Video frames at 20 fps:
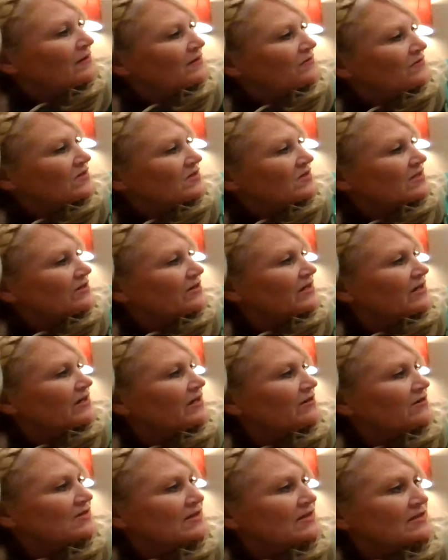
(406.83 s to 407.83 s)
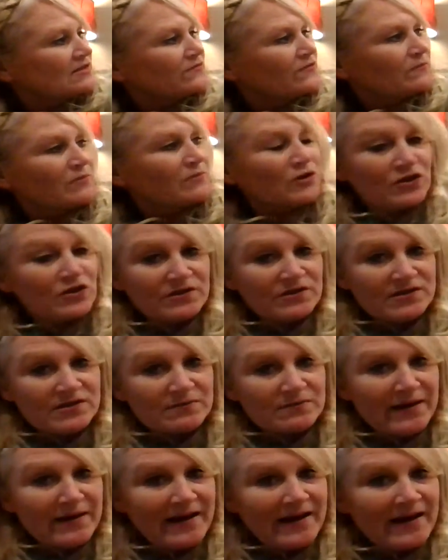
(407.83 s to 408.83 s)
This area here says From Good to
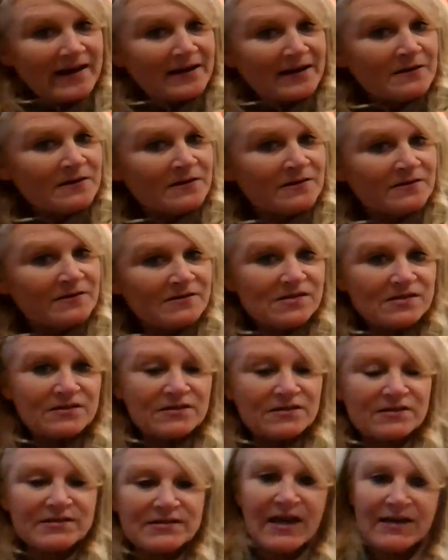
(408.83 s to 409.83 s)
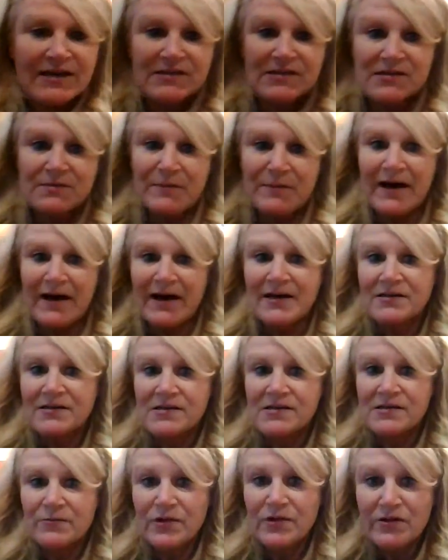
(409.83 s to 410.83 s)
Bad. It's a little text
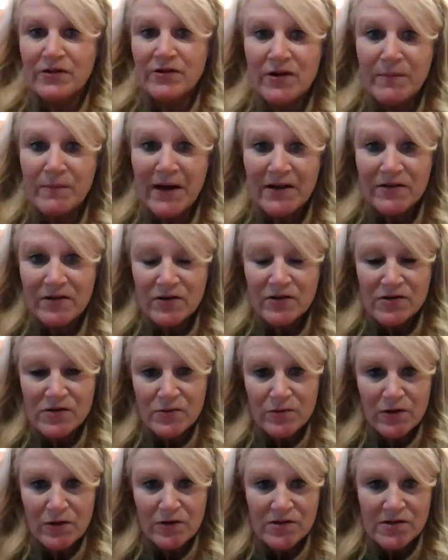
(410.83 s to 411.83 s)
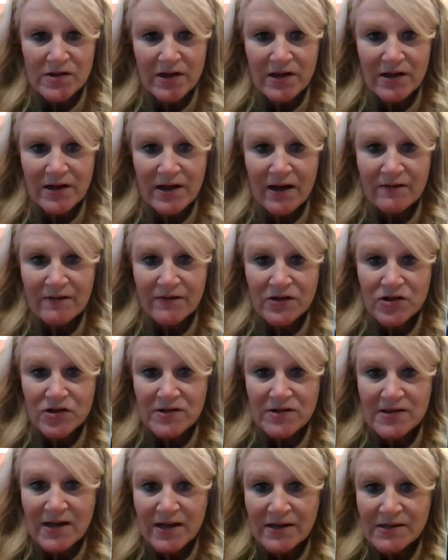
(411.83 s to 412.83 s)
box. We learned about those when we were studying
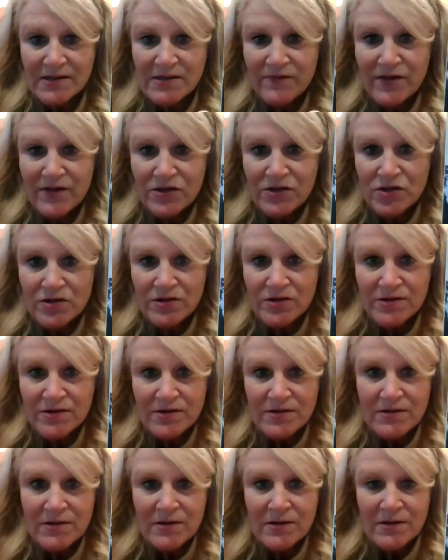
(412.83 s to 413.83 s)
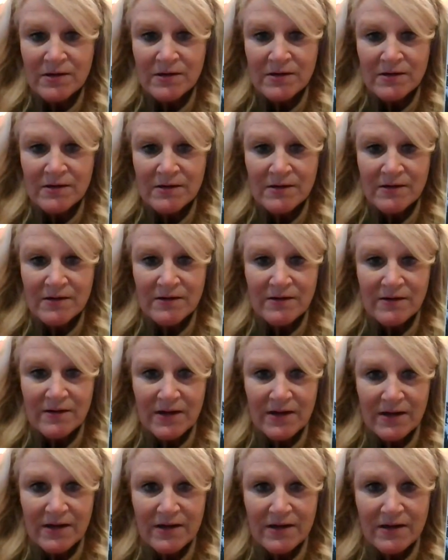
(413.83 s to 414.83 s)
nonfiction text features.
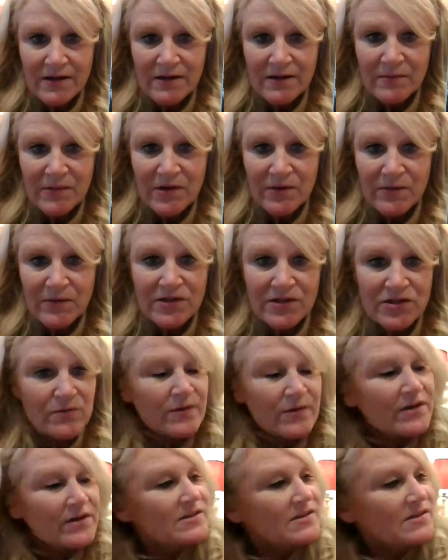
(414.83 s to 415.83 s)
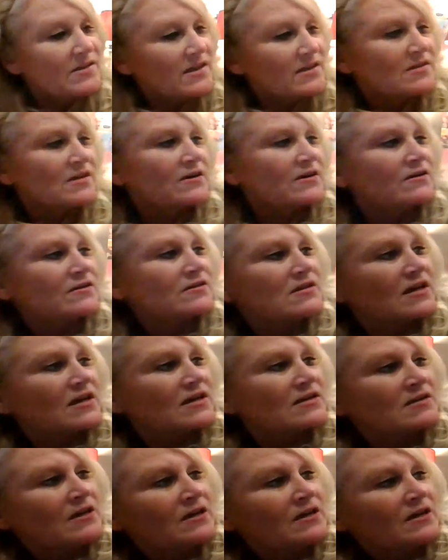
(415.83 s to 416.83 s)
And I'm going to read you what it says there. It
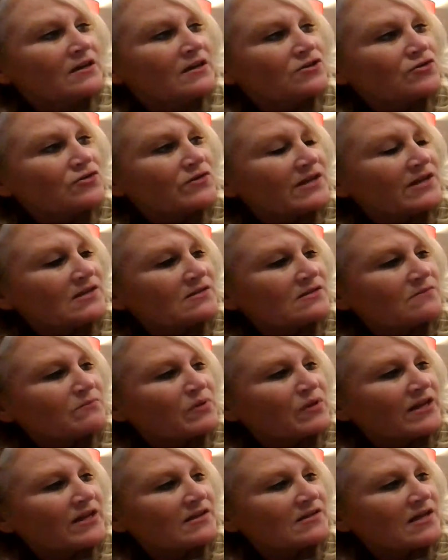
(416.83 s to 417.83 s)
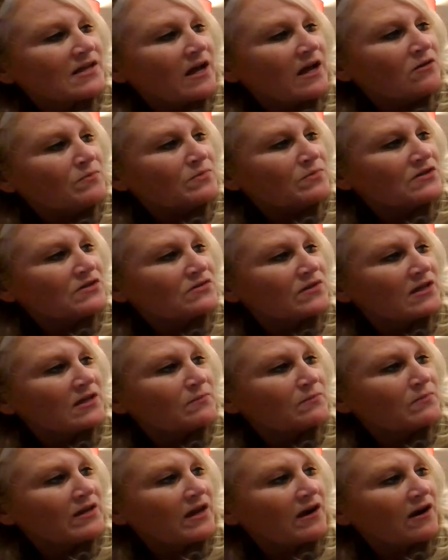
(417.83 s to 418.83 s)
says, trees and plants help to
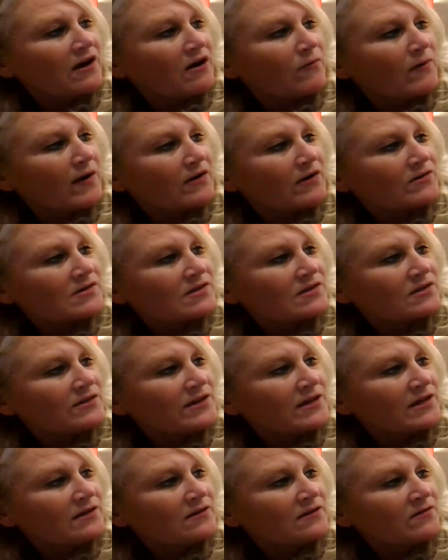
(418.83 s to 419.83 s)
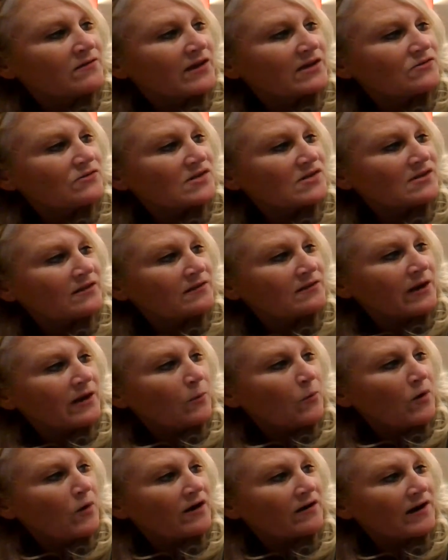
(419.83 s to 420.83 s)
keep the air around us clean. They use sunlight,
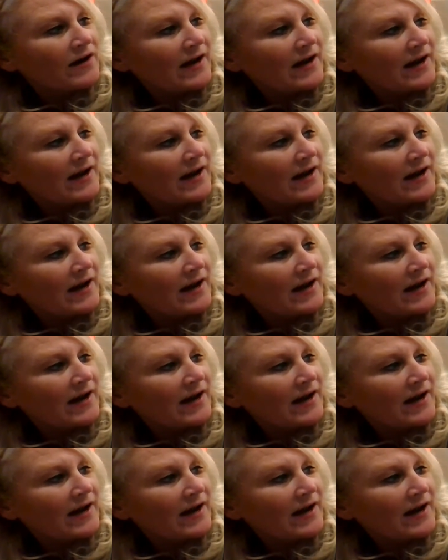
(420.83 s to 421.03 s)
water, and